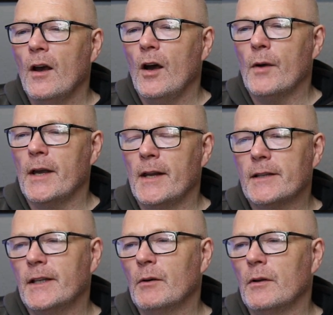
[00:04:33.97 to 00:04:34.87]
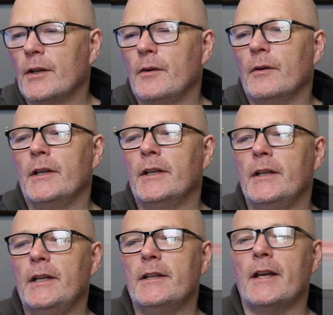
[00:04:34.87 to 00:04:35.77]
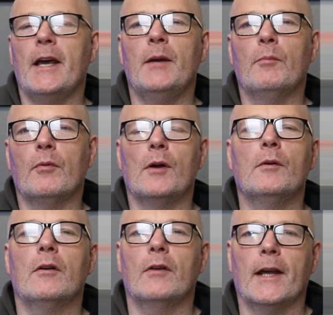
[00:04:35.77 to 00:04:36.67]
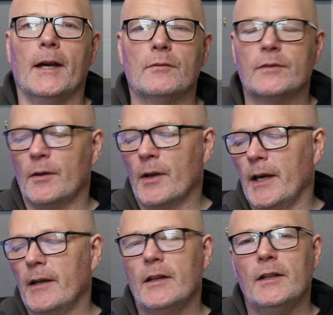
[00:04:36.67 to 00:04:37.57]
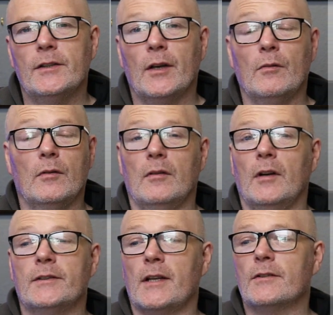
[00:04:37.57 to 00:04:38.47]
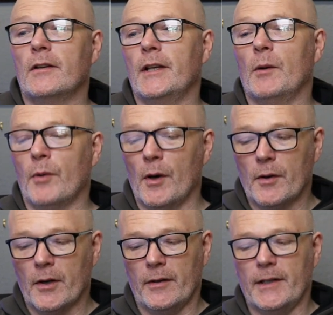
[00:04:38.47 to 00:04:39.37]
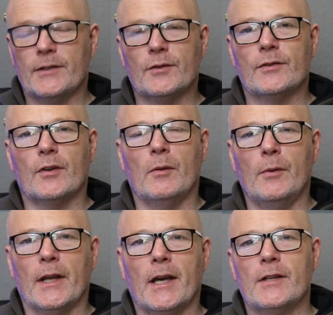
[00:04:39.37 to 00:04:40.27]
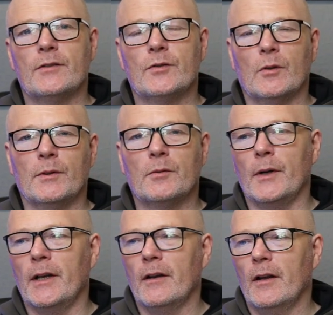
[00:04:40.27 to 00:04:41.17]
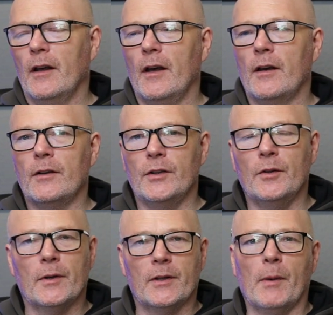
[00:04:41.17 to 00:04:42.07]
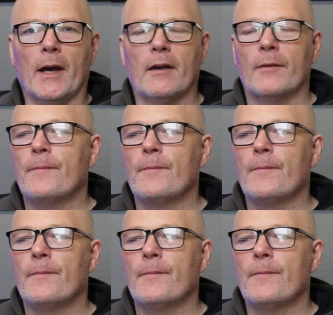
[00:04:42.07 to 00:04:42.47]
Okay, the next thing you want to do, you need a broker account. Okay, so essentially a broker is just a communication tool between you and the bank.